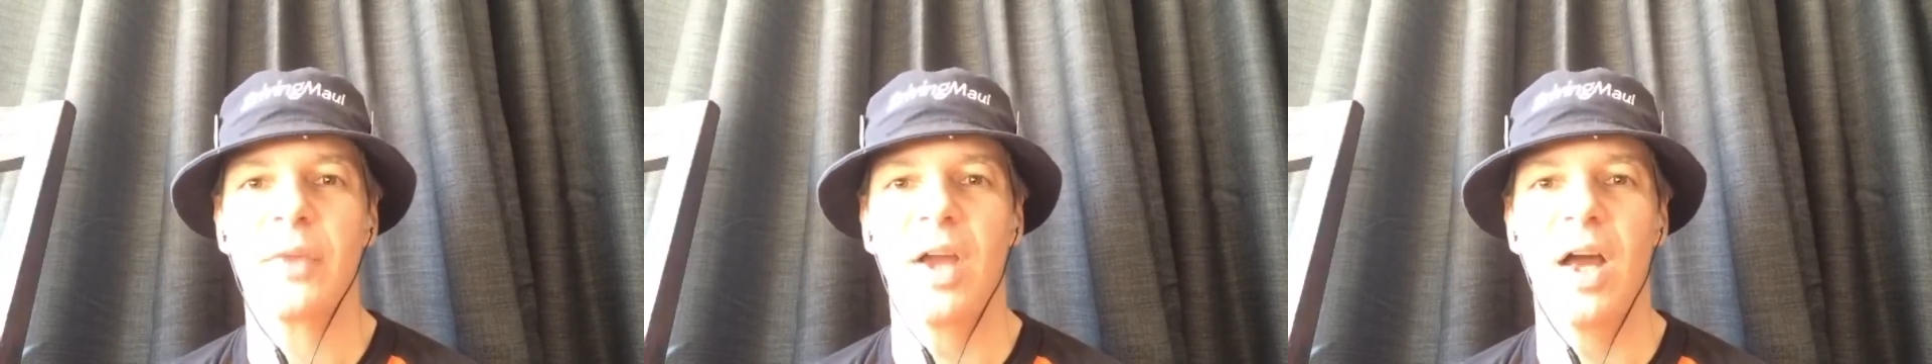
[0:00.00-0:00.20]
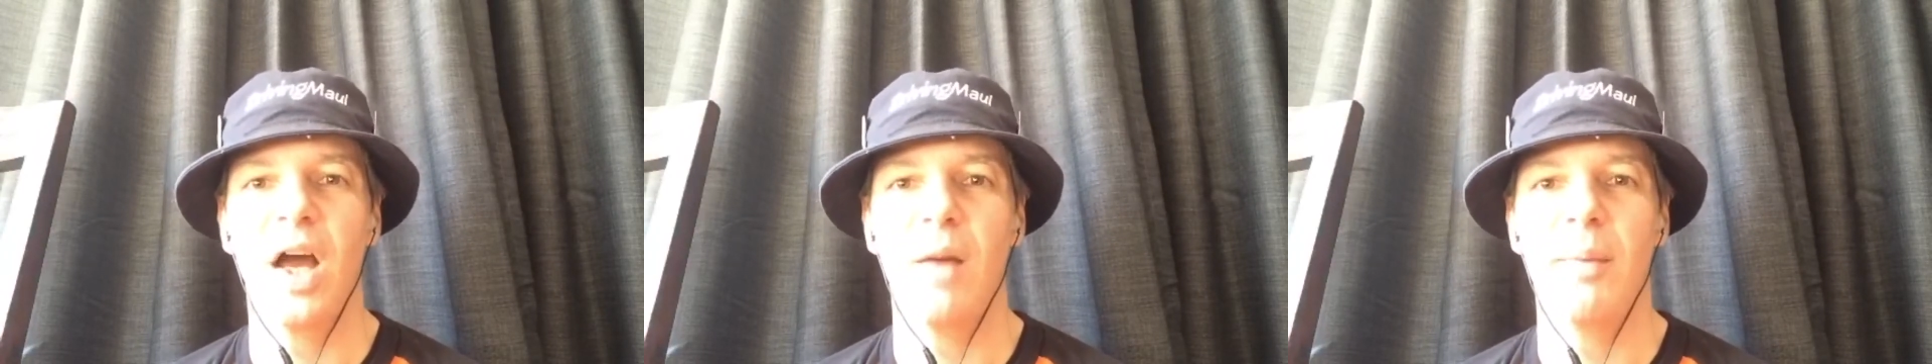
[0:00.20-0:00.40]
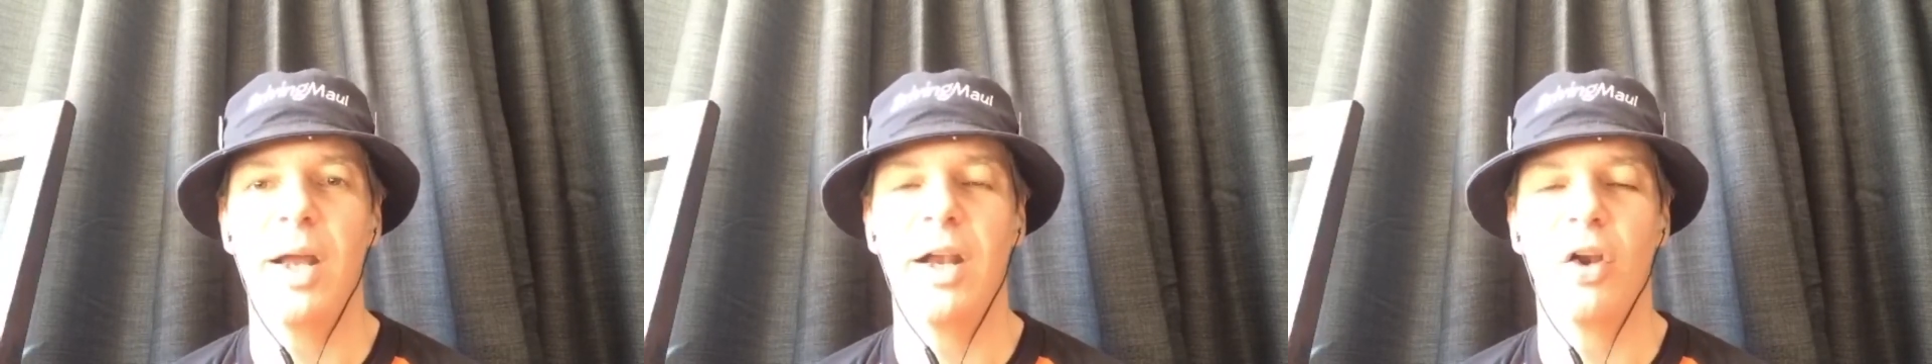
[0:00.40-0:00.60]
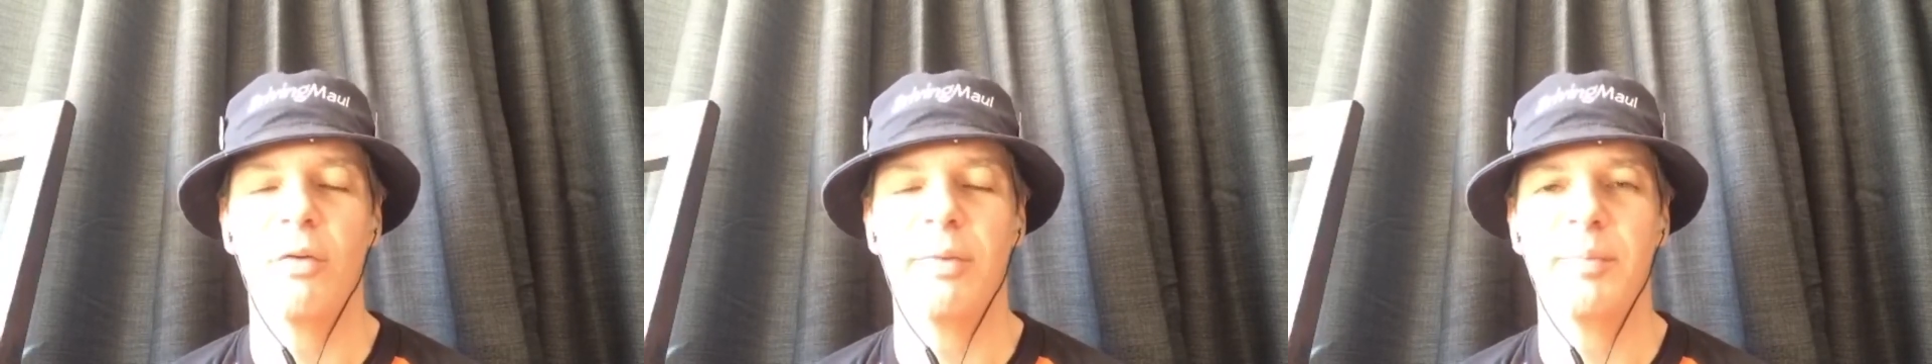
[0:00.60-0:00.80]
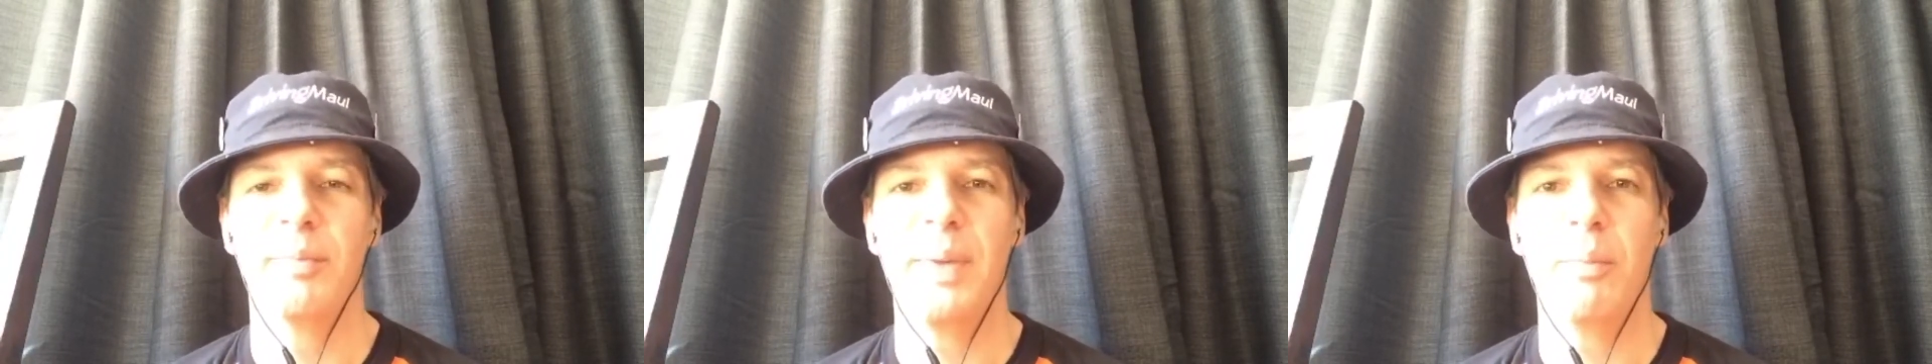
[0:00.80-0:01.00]
um, and a lot
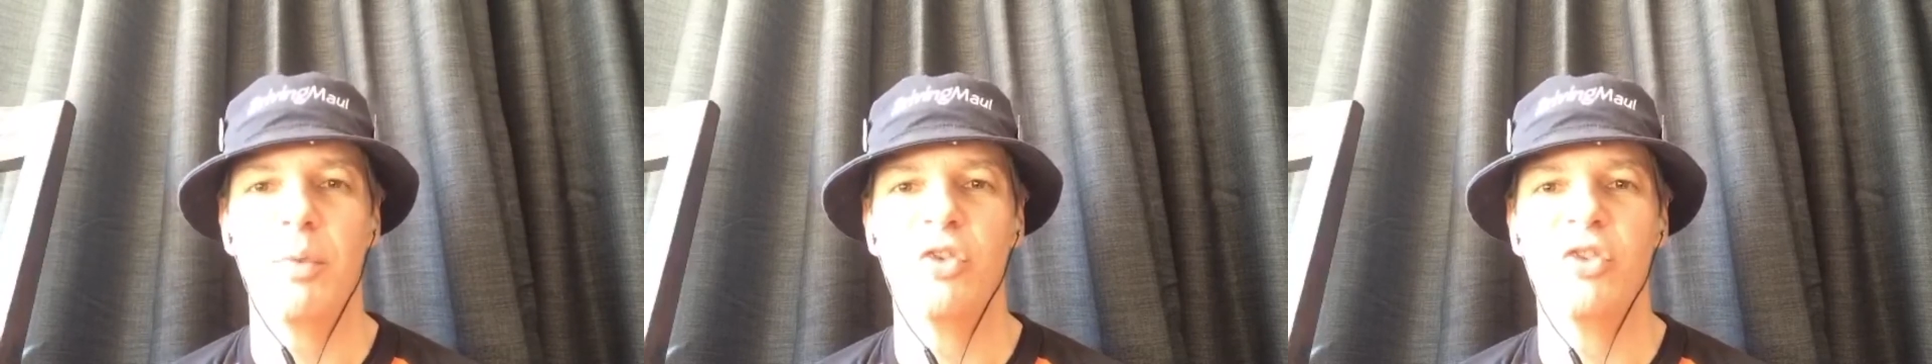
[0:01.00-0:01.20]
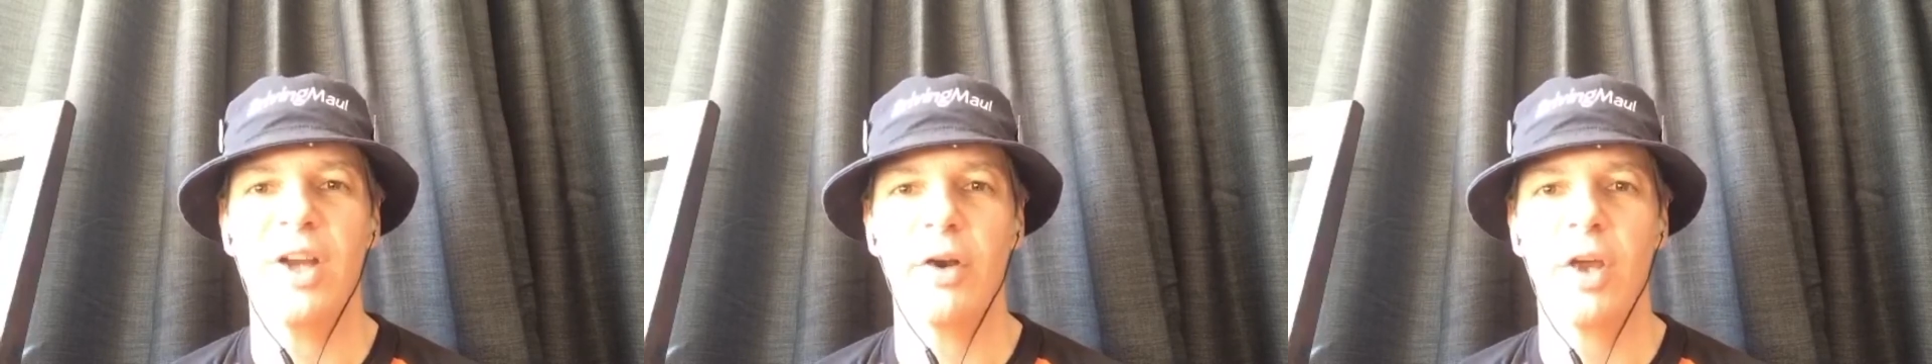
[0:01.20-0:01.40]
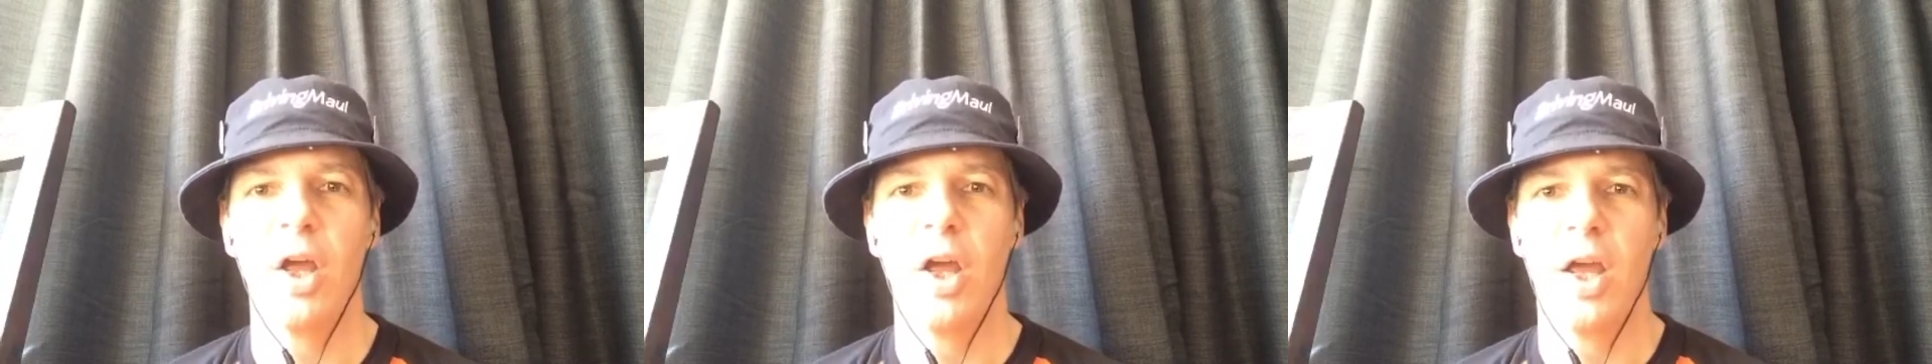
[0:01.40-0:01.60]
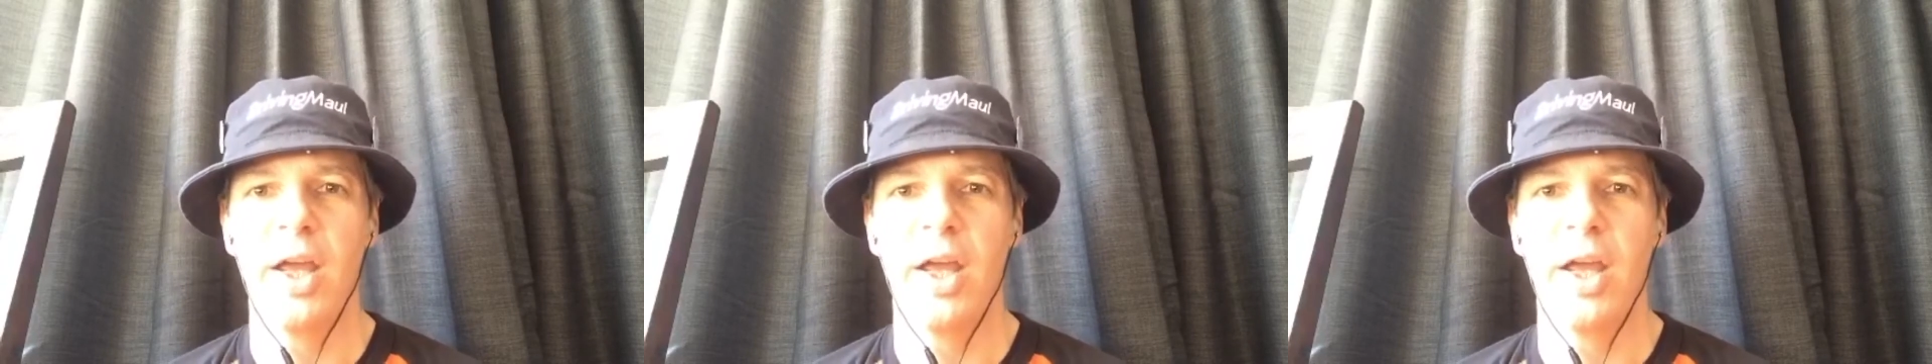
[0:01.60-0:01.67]
of people would shout,